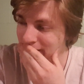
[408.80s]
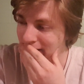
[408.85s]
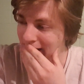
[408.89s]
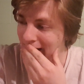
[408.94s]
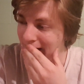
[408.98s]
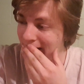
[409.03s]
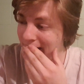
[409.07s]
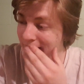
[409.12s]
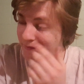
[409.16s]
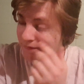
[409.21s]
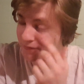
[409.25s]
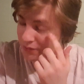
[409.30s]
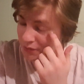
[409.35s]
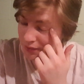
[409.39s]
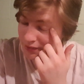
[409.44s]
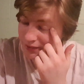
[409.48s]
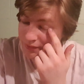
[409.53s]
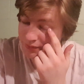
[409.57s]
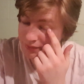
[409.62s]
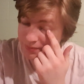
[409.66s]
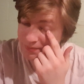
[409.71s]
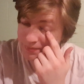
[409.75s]
I have no
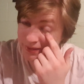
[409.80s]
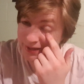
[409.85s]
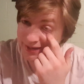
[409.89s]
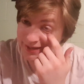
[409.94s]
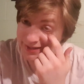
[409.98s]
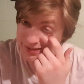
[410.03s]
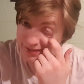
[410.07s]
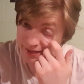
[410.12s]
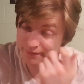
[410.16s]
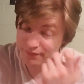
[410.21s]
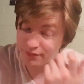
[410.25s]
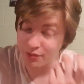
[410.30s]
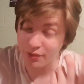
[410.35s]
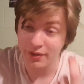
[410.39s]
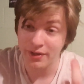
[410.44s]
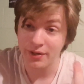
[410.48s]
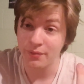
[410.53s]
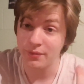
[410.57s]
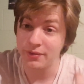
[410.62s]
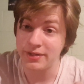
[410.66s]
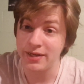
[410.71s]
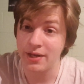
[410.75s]
idea what the plan is. I have no
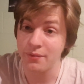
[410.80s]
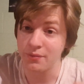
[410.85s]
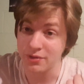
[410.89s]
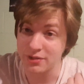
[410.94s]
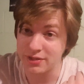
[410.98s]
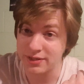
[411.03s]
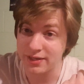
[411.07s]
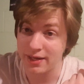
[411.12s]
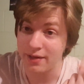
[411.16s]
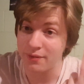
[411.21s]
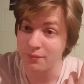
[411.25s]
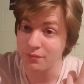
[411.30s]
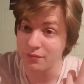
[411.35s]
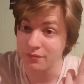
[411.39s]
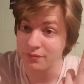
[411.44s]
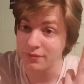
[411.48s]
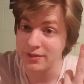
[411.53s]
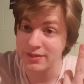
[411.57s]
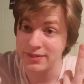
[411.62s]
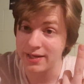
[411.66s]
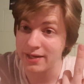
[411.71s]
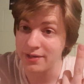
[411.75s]
idea what day we're
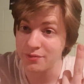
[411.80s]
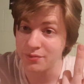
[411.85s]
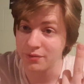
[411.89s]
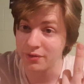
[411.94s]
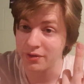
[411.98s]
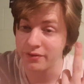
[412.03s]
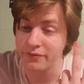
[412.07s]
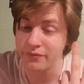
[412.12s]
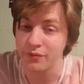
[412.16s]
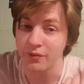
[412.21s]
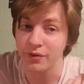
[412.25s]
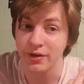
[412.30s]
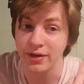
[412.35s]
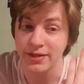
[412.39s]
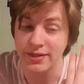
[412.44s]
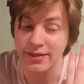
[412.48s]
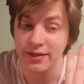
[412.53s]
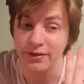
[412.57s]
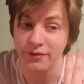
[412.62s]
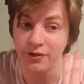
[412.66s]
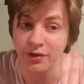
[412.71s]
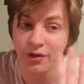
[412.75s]
rescheduling it for. And I
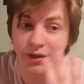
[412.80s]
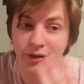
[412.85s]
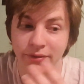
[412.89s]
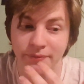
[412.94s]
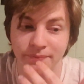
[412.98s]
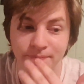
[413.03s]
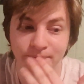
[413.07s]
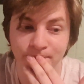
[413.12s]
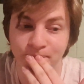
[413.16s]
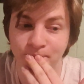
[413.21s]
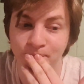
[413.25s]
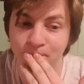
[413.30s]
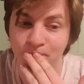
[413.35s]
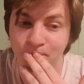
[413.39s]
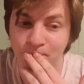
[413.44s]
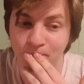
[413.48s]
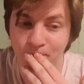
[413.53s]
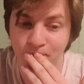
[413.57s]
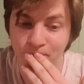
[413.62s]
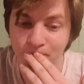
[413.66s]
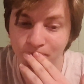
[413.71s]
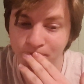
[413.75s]
said, look,
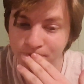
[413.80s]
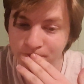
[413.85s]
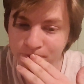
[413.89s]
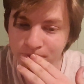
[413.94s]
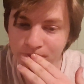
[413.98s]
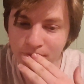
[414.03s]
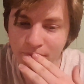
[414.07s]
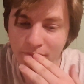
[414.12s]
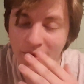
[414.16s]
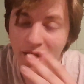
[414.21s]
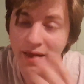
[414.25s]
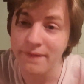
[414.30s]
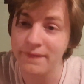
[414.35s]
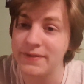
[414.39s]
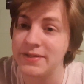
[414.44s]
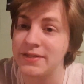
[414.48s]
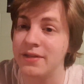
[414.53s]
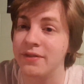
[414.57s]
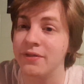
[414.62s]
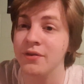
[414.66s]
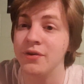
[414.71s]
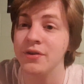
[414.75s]
if
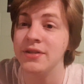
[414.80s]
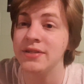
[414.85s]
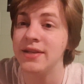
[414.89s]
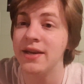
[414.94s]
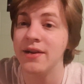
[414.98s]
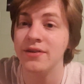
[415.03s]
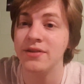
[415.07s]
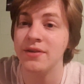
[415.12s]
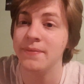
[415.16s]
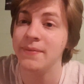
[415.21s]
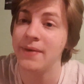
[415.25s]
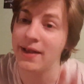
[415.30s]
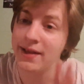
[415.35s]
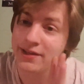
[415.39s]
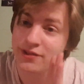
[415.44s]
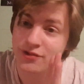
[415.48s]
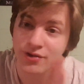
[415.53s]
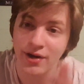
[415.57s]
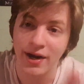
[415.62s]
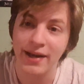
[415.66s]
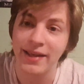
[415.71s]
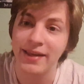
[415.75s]
it's a Thursday or something, I can
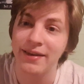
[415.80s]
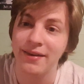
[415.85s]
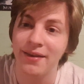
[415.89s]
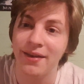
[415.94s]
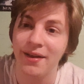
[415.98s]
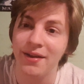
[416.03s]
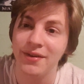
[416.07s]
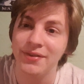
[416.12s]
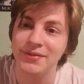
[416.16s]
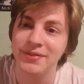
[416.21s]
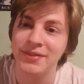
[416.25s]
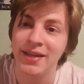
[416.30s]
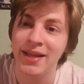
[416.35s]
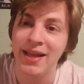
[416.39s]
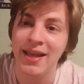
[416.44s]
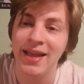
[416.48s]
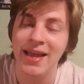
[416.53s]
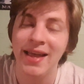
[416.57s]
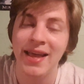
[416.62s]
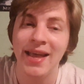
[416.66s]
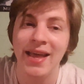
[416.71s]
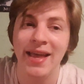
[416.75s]
try to get it off.
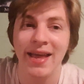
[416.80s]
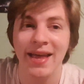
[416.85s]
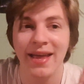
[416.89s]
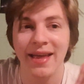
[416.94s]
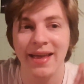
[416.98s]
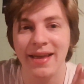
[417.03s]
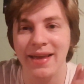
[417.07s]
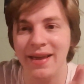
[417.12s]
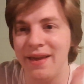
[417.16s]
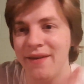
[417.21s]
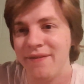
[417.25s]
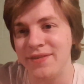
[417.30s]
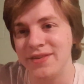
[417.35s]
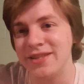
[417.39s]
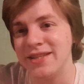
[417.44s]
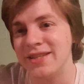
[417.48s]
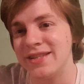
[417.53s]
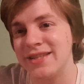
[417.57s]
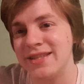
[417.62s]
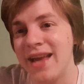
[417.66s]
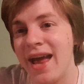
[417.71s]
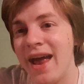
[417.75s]
If it's
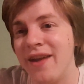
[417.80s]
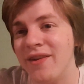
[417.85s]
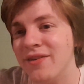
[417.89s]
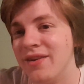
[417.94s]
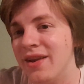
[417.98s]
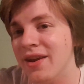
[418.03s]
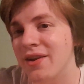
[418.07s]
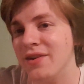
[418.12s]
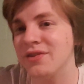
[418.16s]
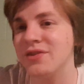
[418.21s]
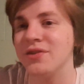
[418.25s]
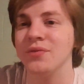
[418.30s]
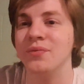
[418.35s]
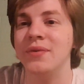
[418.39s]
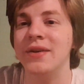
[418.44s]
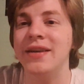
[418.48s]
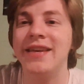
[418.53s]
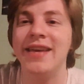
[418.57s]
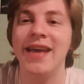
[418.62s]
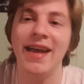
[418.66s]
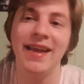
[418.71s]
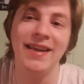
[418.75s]
a Saturday or it's a
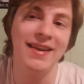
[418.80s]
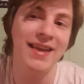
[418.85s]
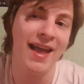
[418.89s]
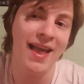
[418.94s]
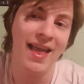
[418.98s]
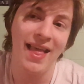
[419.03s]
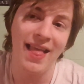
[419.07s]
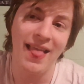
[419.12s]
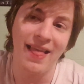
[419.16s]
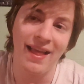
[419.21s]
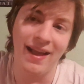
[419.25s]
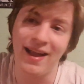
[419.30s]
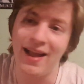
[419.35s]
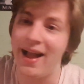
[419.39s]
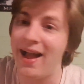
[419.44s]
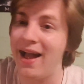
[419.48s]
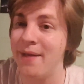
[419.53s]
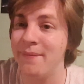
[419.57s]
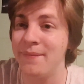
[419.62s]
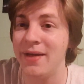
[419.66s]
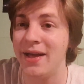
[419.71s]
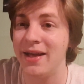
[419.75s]
weekend,
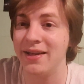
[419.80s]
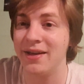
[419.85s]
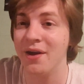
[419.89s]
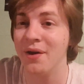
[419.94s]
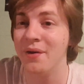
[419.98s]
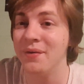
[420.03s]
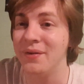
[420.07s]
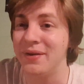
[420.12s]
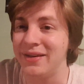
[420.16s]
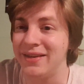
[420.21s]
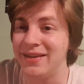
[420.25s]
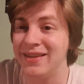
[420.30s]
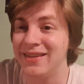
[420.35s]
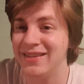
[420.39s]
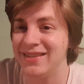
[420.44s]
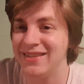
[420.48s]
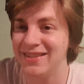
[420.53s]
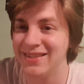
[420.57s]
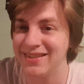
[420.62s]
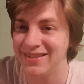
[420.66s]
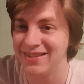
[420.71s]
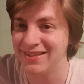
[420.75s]
I'm not going.
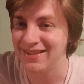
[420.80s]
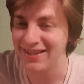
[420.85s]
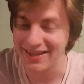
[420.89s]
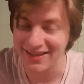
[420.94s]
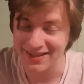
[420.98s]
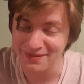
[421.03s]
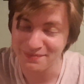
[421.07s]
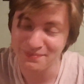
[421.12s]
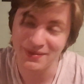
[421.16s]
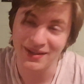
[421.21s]
Like,